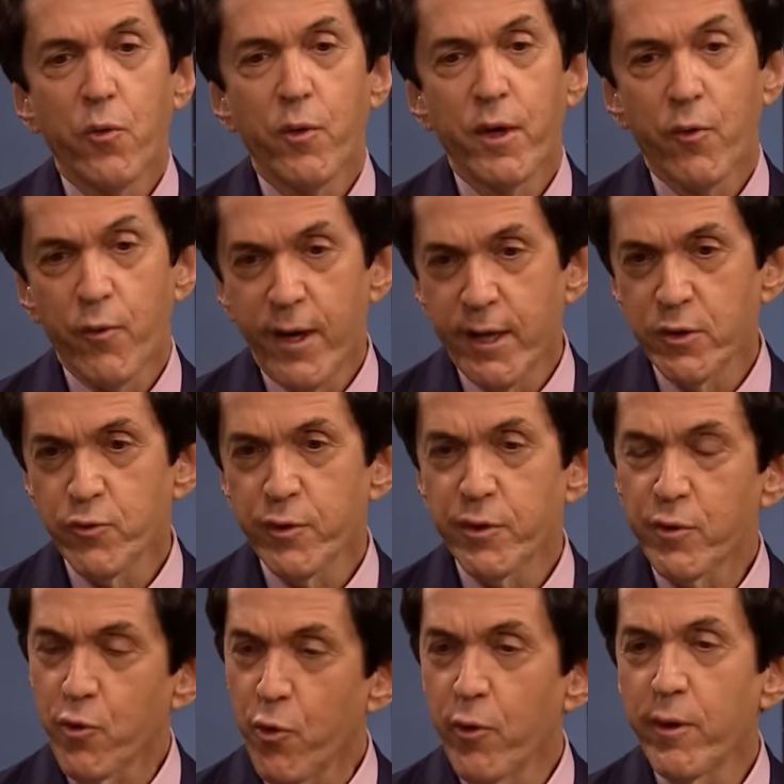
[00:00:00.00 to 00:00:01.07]
we arranged
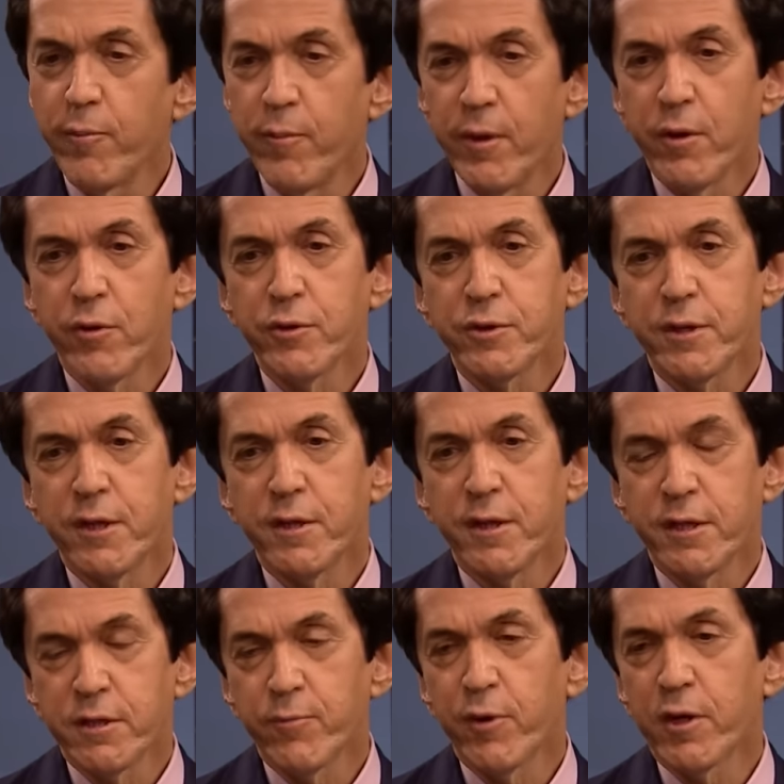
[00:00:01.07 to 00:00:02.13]
with Corey Mills and
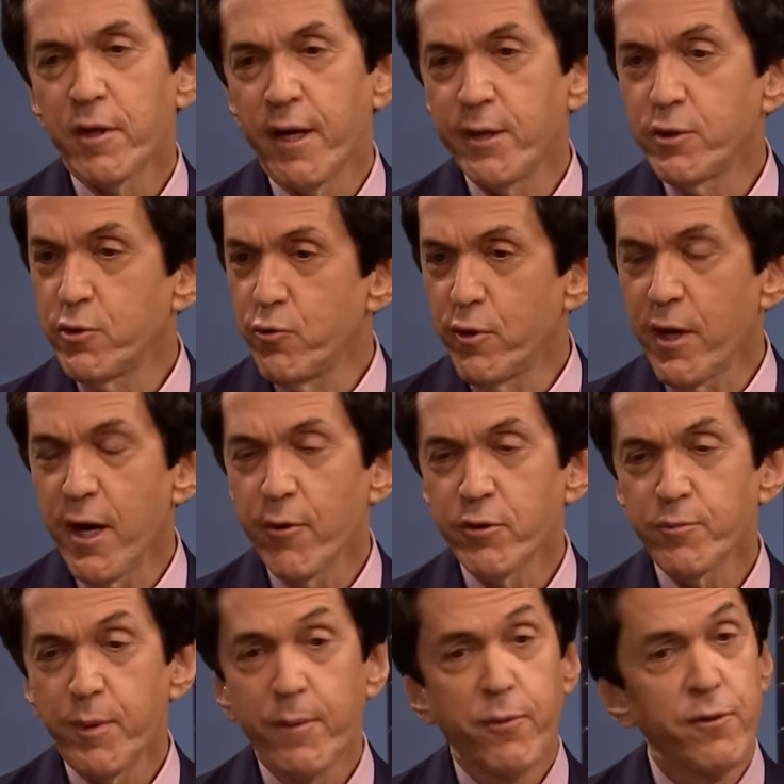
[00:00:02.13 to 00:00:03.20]
Lisa McClain, two
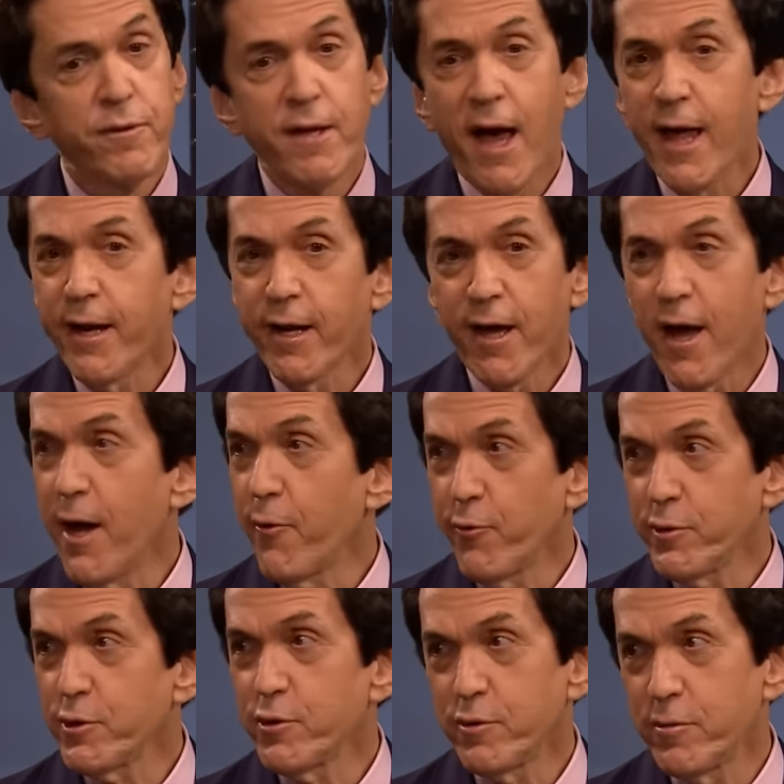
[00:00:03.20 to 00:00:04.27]
congresspeople, not a
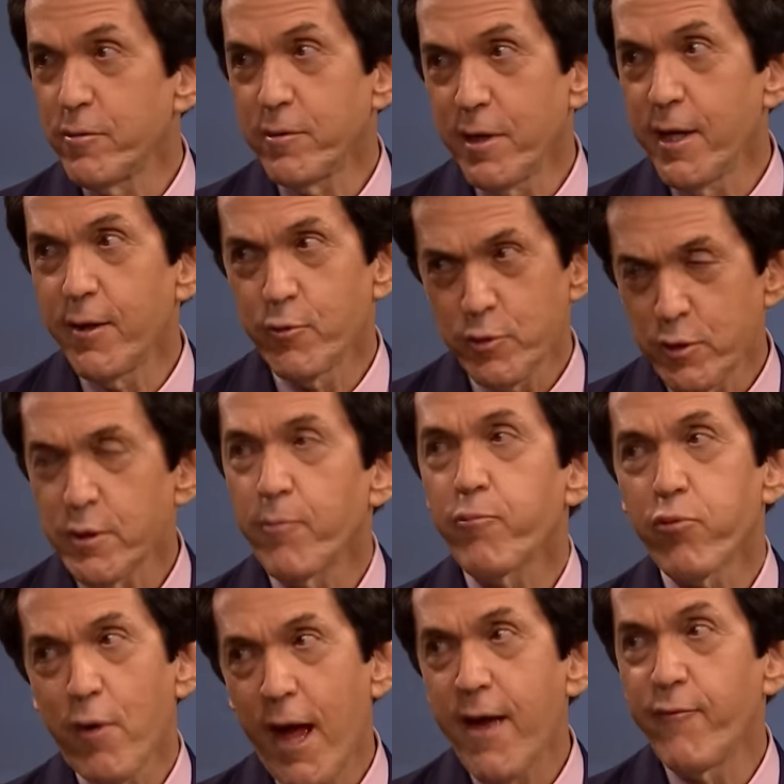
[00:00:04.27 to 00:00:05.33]
Congress thing. This was a
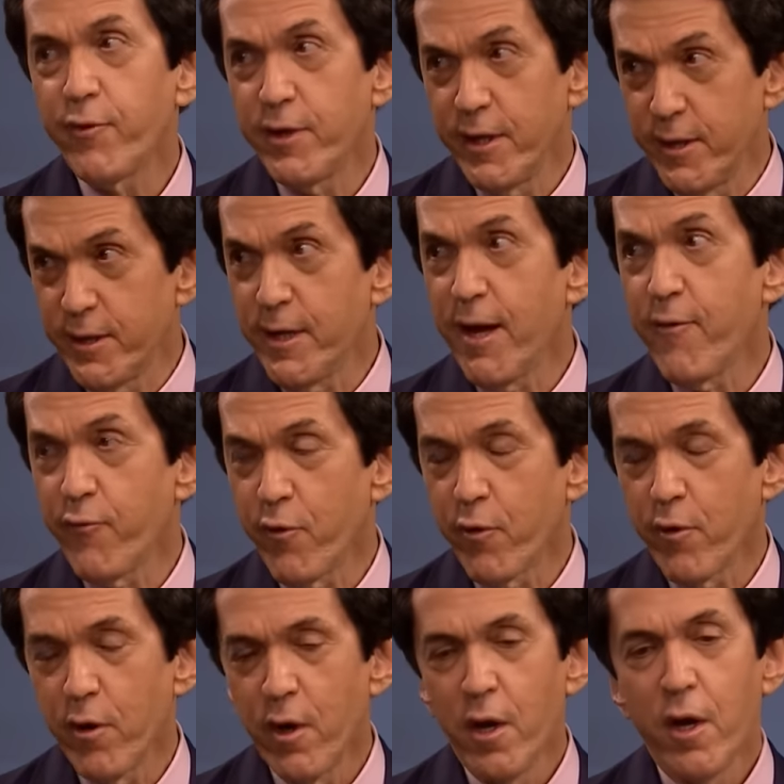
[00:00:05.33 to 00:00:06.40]
private
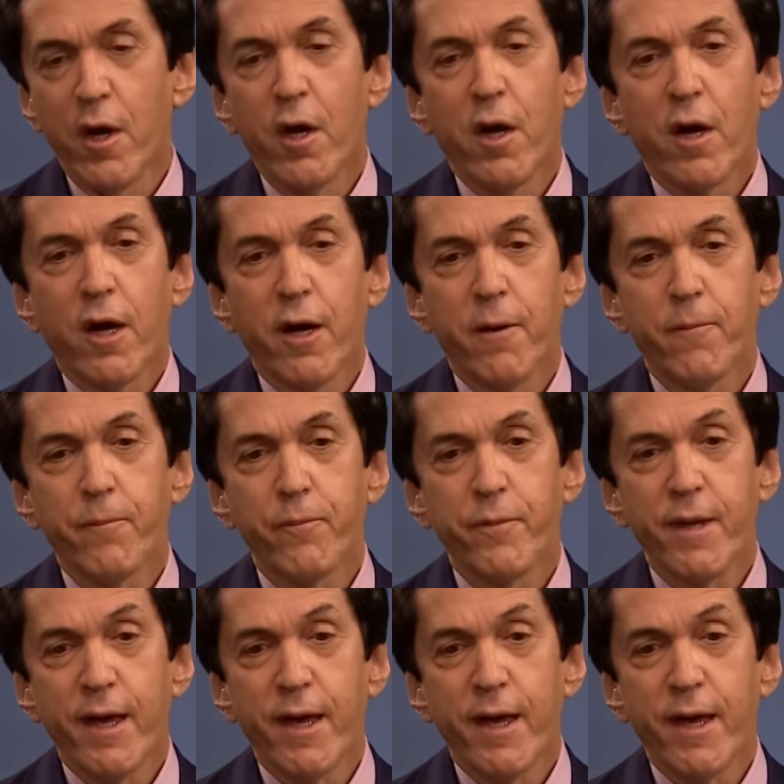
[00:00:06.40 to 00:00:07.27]
endeavor. Yeah.